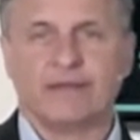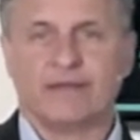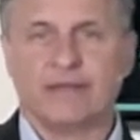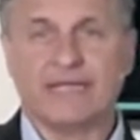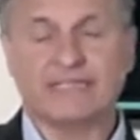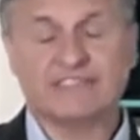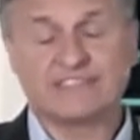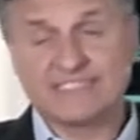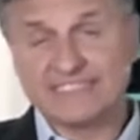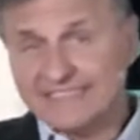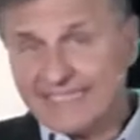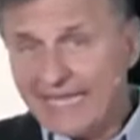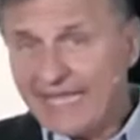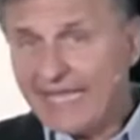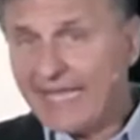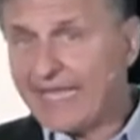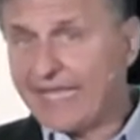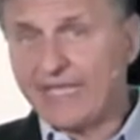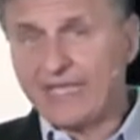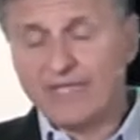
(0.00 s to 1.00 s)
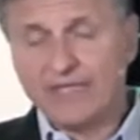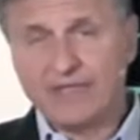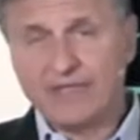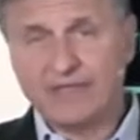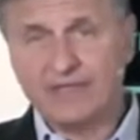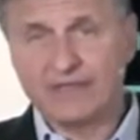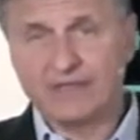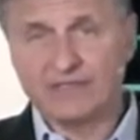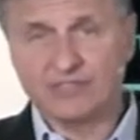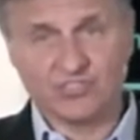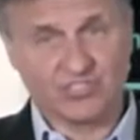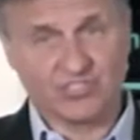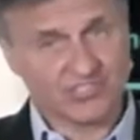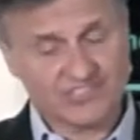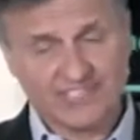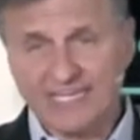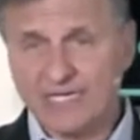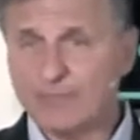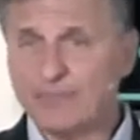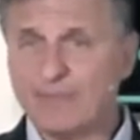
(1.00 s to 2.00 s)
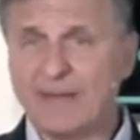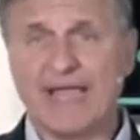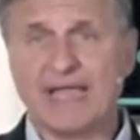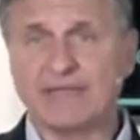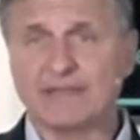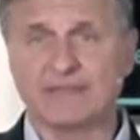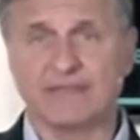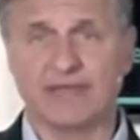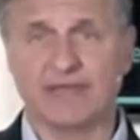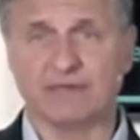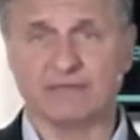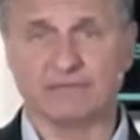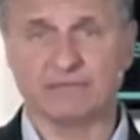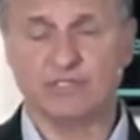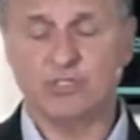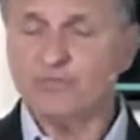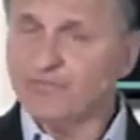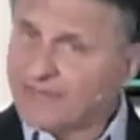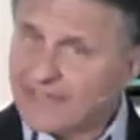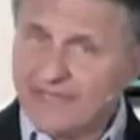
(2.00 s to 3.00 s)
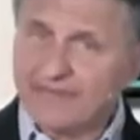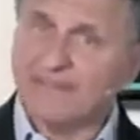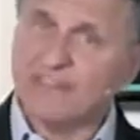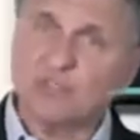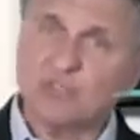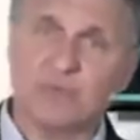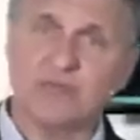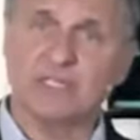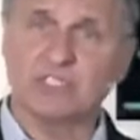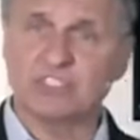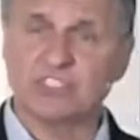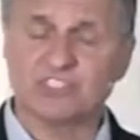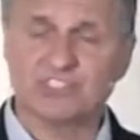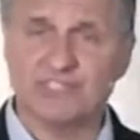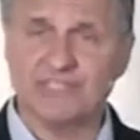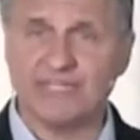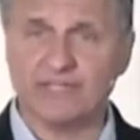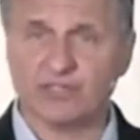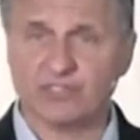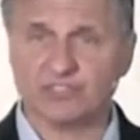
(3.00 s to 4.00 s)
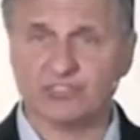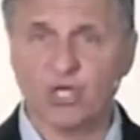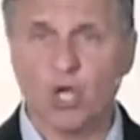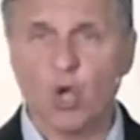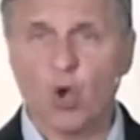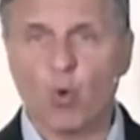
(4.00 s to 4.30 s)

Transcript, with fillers: And today, just like back then. You think of these religious leaders.